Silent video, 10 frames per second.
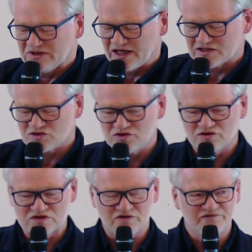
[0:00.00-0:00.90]
Axon
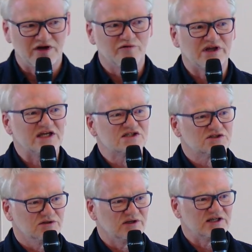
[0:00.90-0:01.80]
Johnson
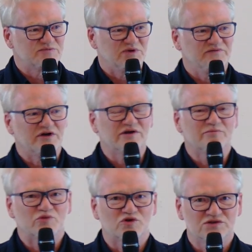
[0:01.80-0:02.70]
Foundation has been very
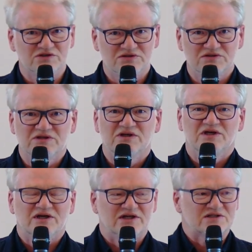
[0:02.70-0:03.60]
important
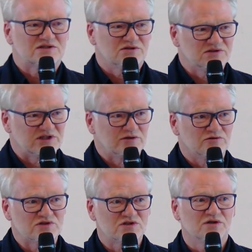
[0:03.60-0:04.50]
as a
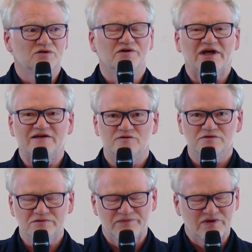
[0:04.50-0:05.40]
generous
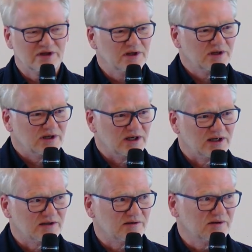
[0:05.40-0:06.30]
donator.
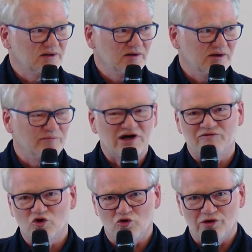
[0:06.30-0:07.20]
And
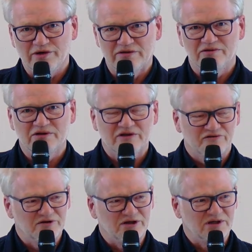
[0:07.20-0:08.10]
above all,
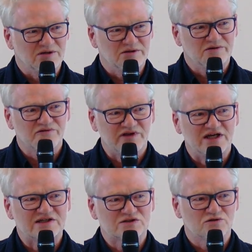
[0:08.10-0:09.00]

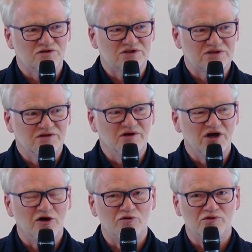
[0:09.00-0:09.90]
thanks to this,
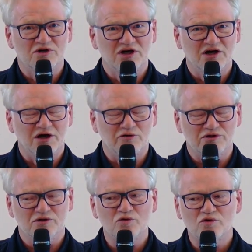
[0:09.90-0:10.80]
our
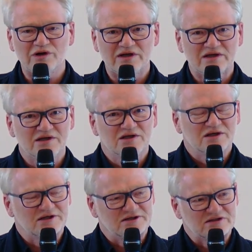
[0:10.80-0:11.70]
all
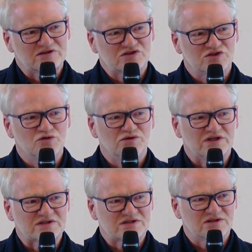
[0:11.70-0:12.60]

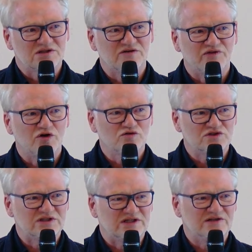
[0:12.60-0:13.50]
students
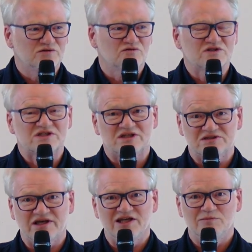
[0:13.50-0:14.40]
devoted into the
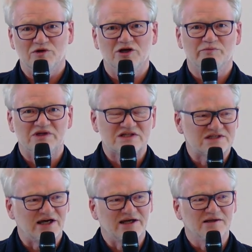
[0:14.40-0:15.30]
sustainable urban
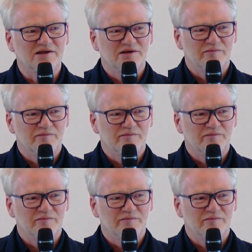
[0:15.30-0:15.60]
design,